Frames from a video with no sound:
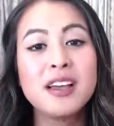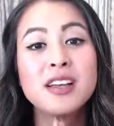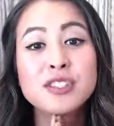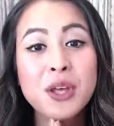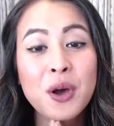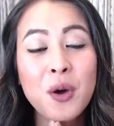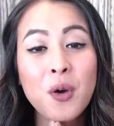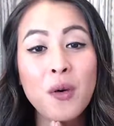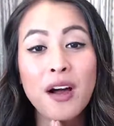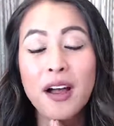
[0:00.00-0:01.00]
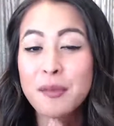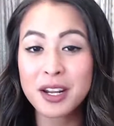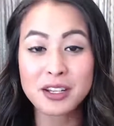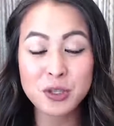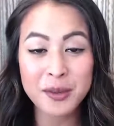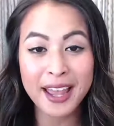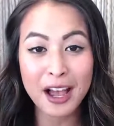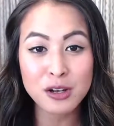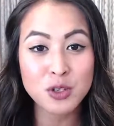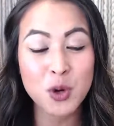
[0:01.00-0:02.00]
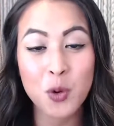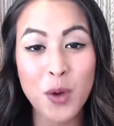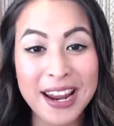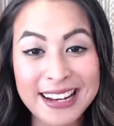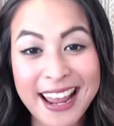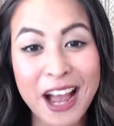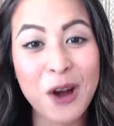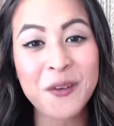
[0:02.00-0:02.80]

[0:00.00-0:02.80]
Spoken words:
So I'm going to do my outro right now,